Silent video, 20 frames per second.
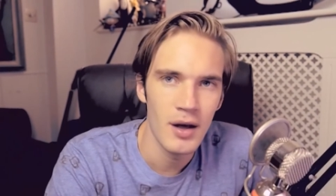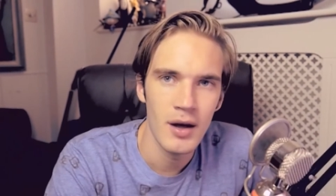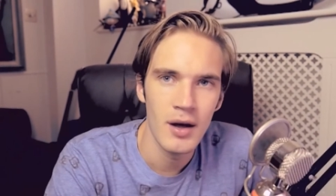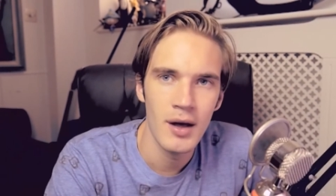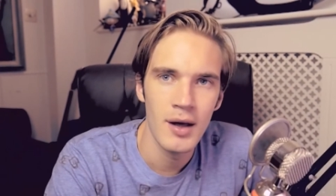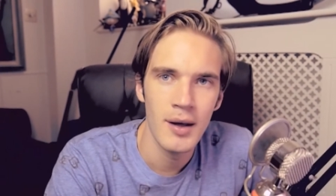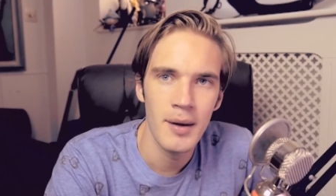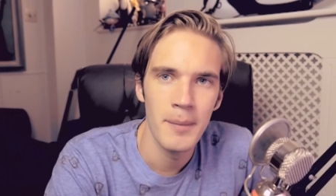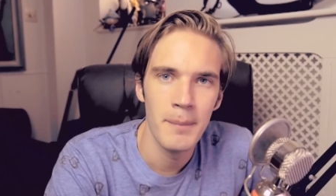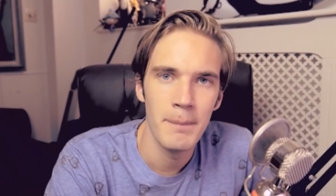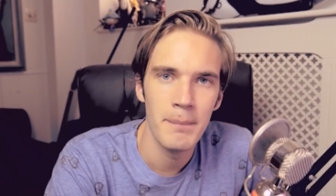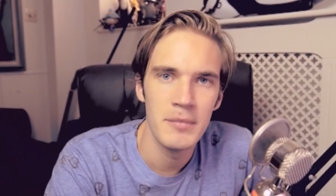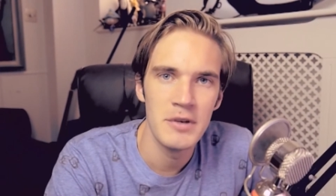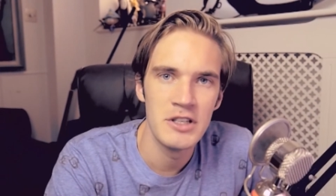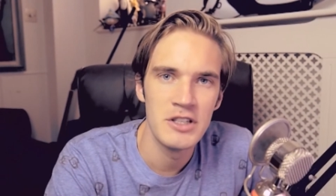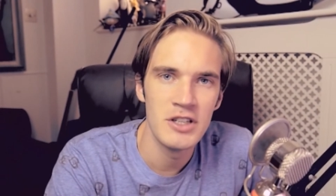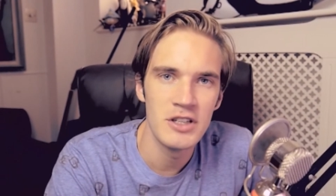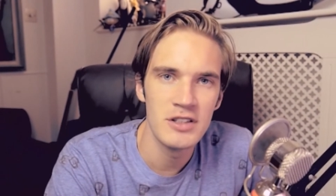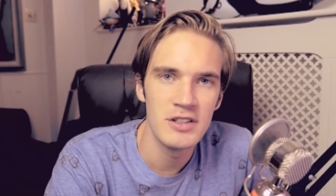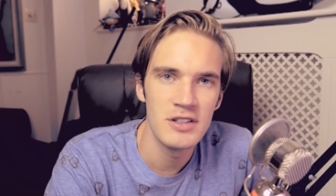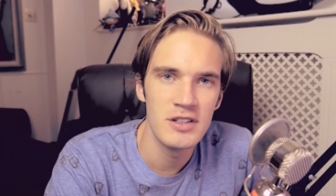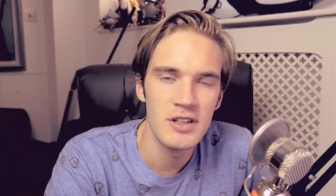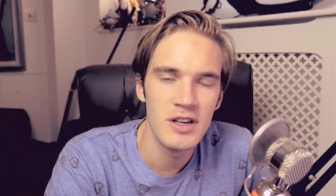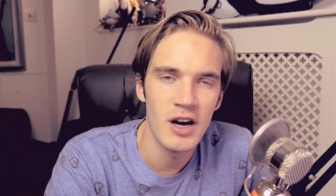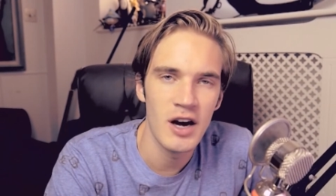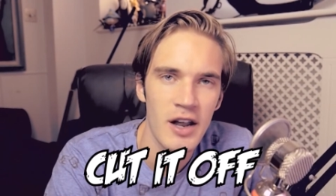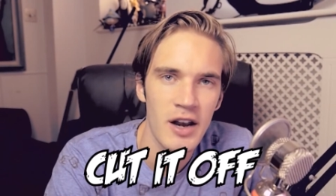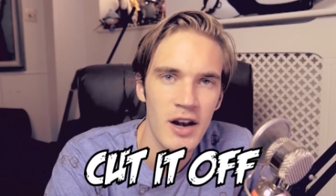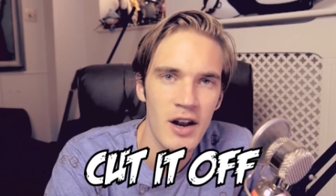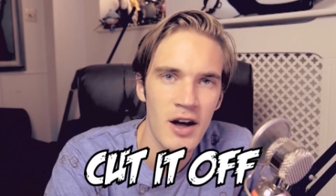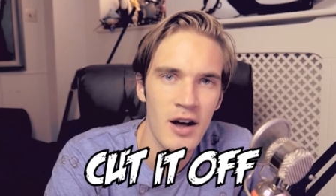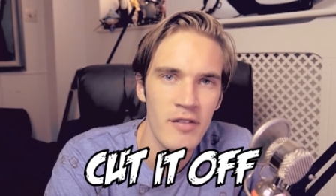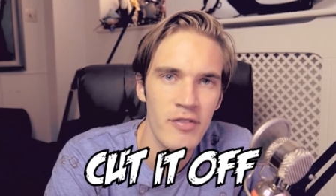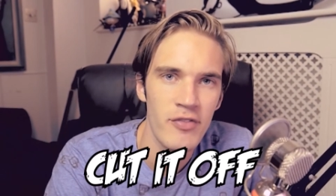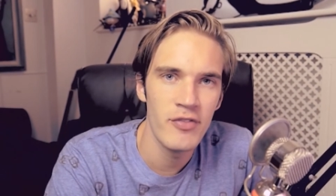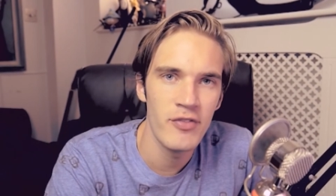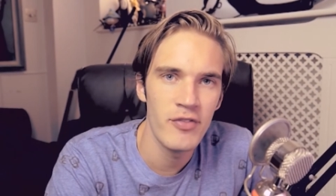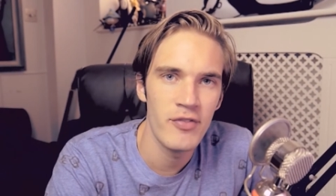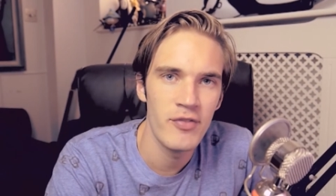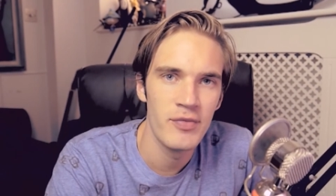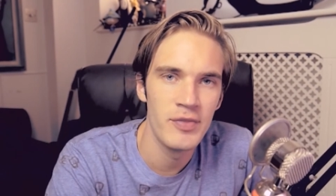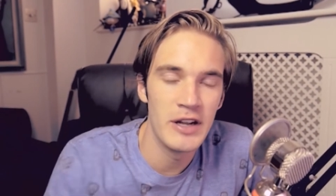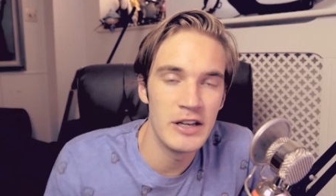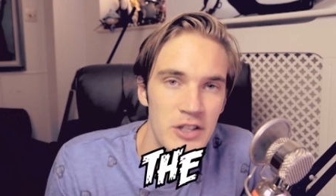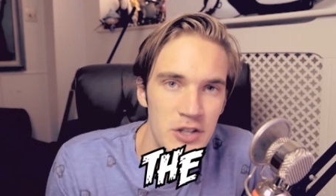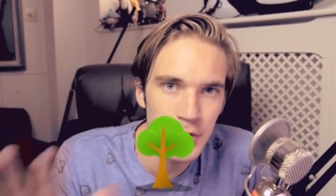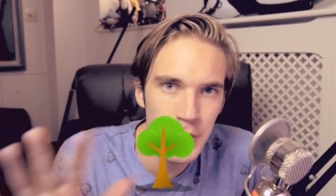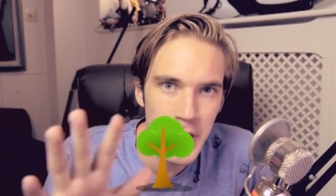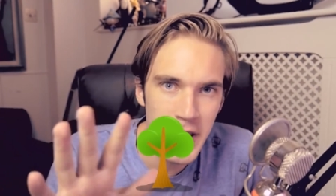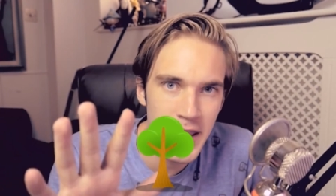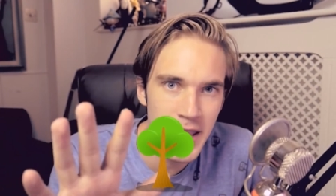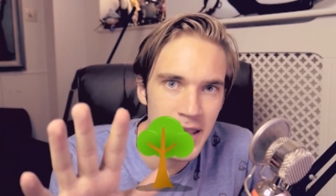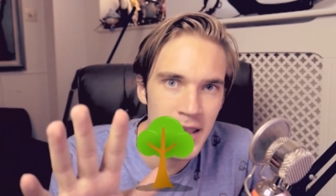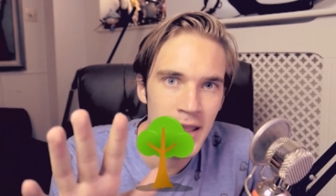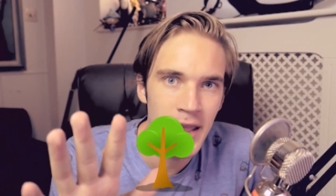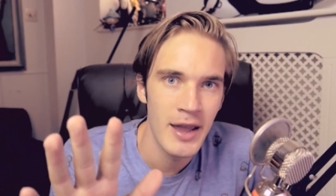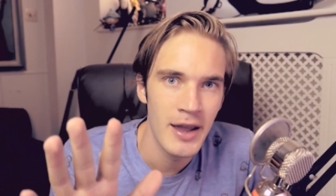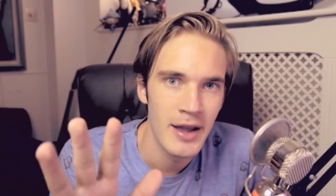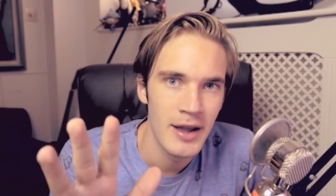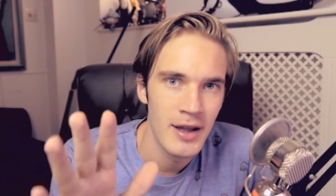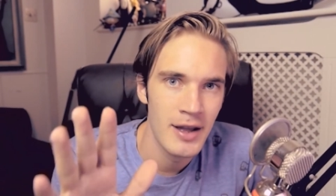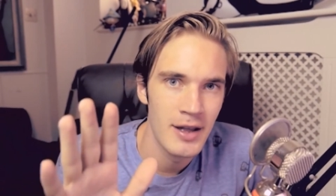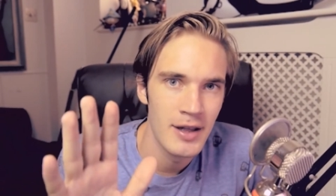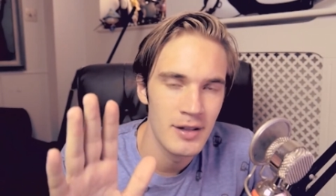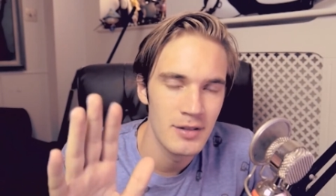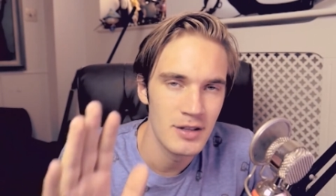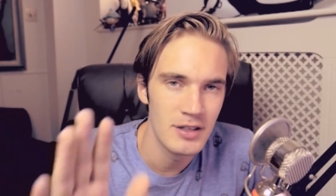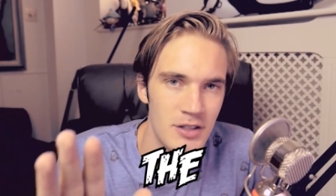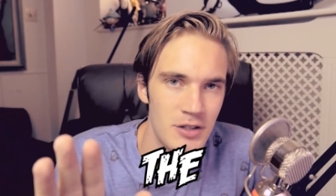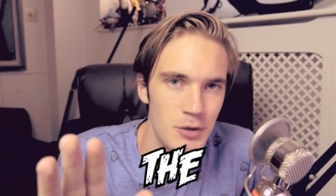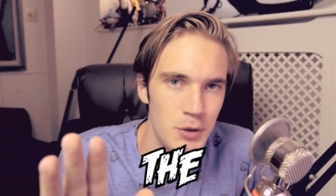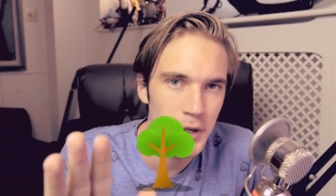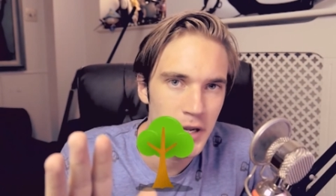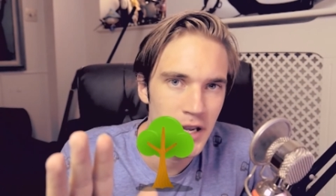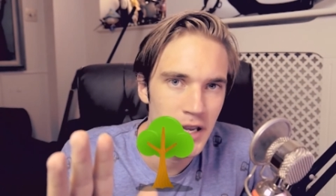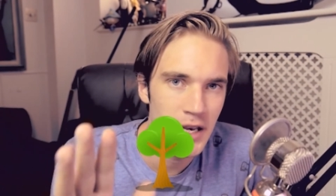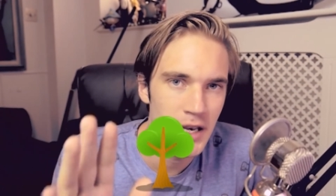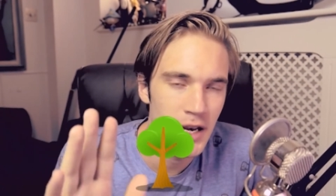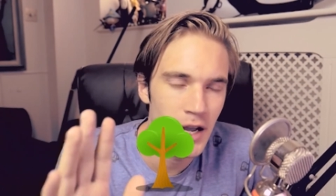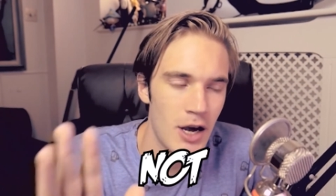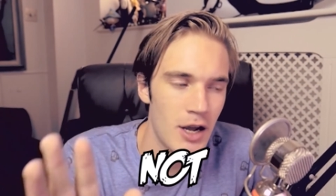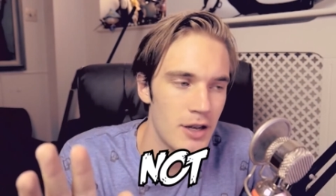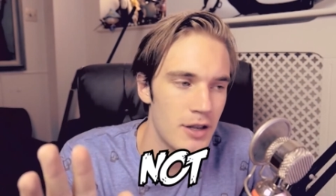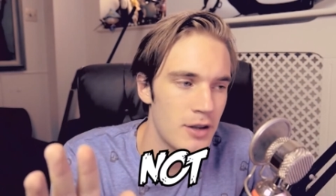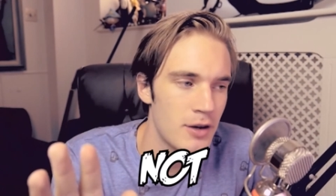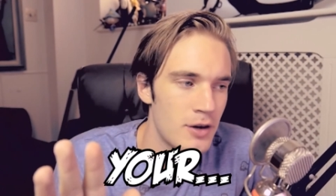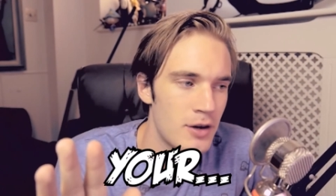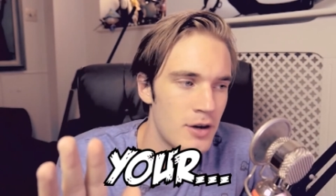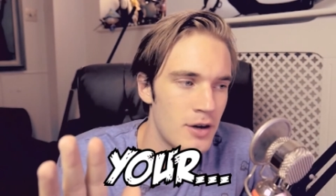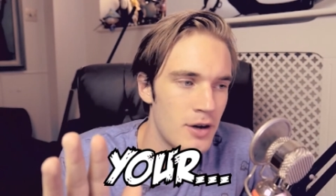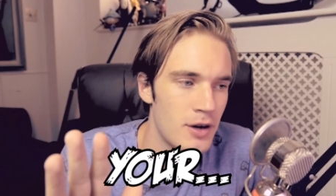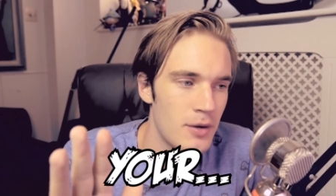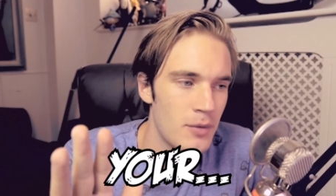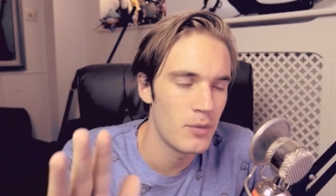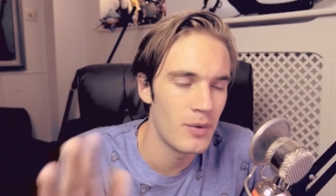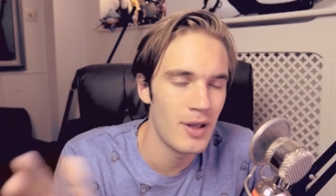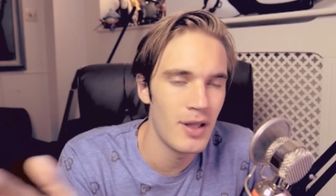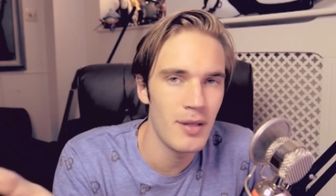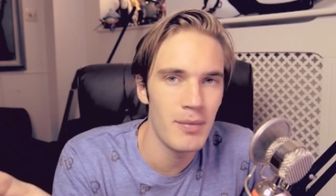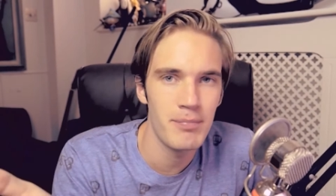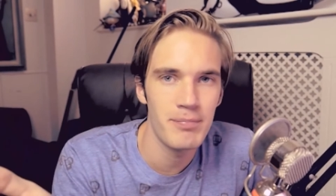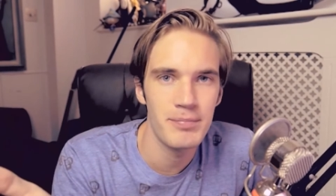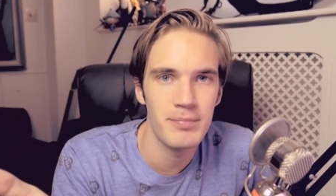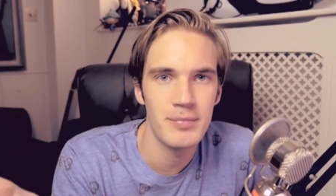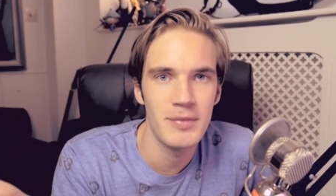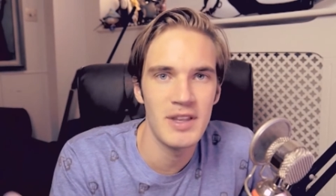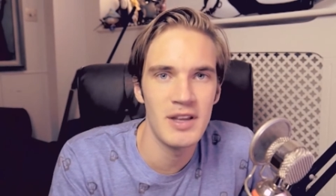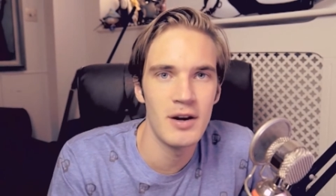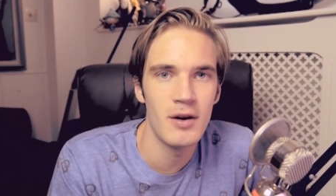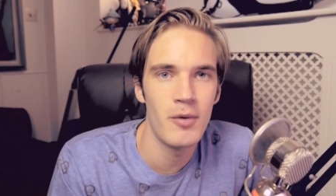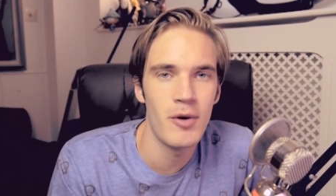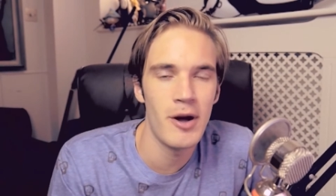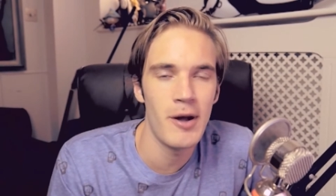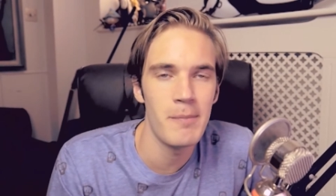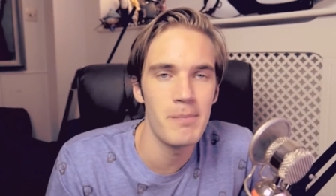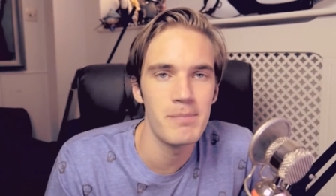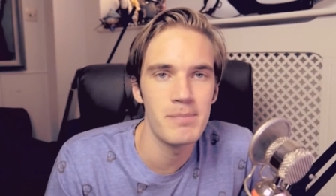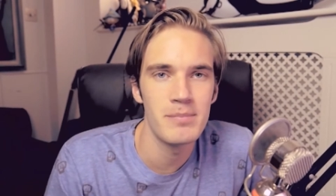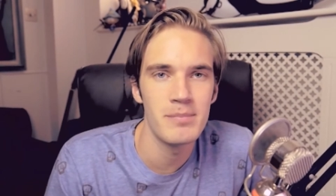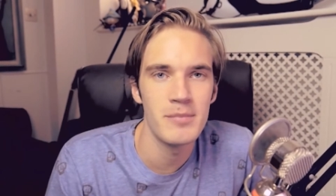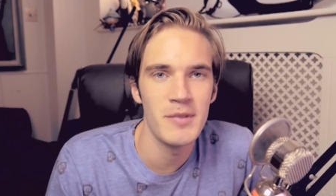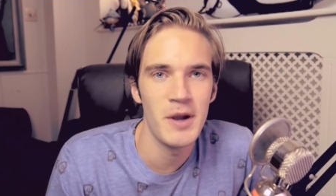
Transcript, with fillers: Um, just cut it off. The tree the tree, not your... Well, you know what?